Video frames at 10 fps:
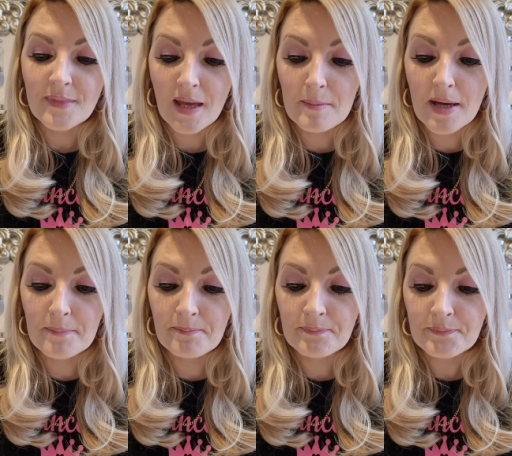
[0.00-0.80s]

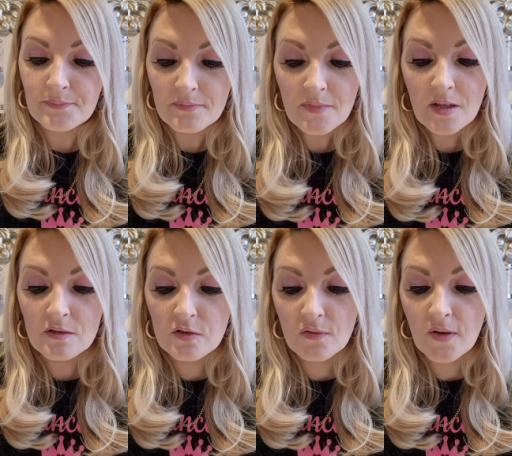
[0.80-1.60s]
Amen.
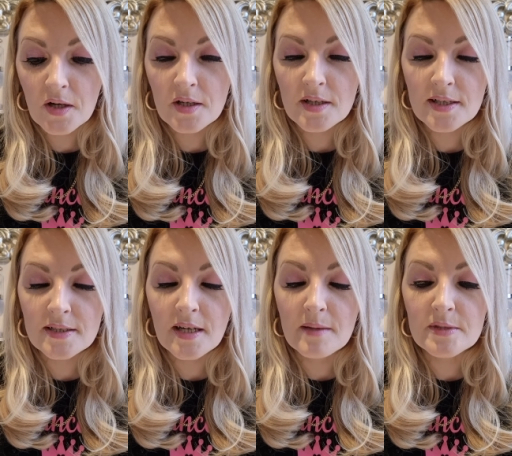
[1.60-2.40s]
So, Father, in
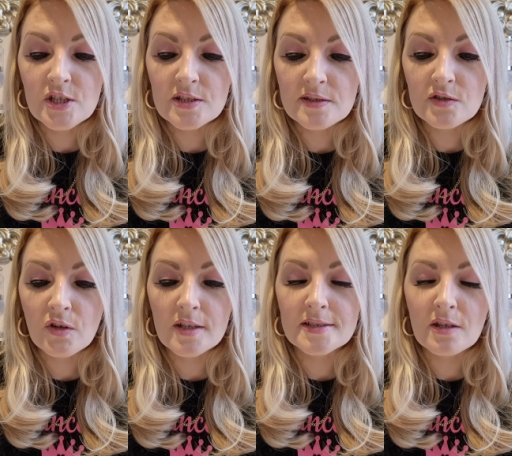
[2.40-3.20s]
the name of Jesus Christ,